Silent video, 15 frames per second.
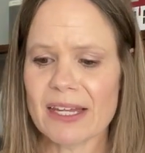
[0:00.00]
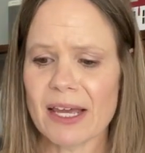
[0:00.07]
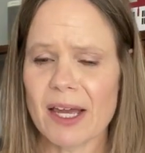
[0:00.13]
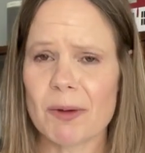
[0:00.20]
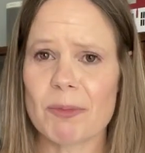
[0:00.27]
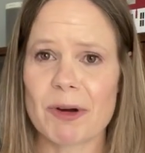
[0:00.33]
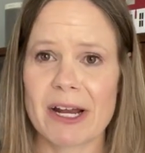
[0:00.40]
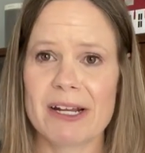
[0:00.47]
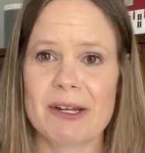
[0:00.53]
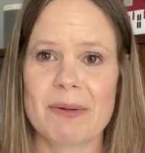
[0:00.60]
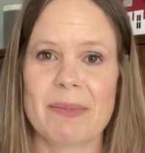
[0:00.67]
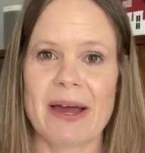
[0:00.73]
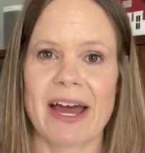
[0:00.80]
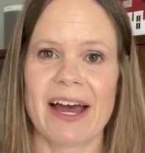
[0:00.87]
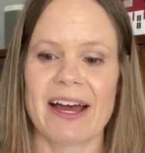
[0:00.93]
a brand new
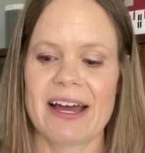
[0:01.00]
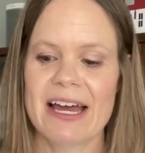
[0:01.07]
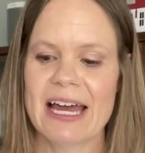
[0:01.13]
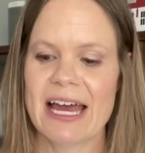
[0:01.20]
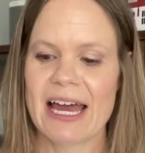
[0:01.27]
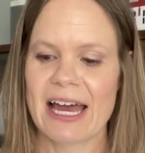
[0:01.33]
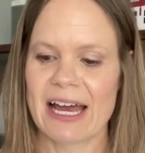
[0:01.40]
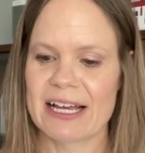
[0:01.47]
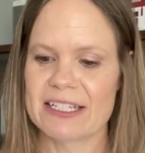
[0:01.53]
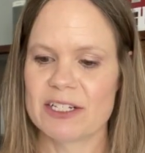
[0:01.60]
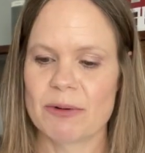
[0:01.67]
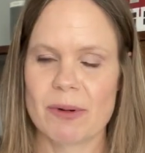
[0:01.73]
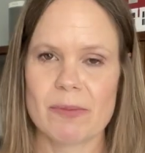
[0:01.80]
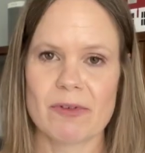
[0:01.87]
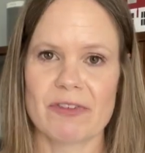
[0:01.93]
mat has no
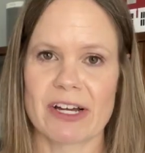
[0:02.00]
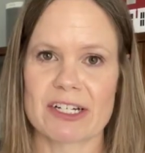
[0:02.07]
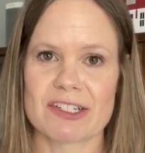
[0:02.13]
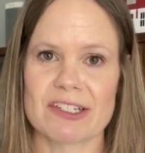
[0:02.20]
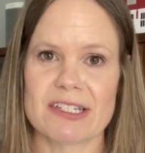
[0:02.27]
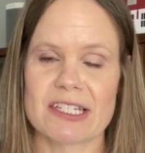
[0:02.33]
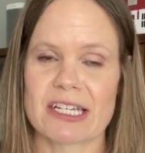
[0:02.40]
imperfections.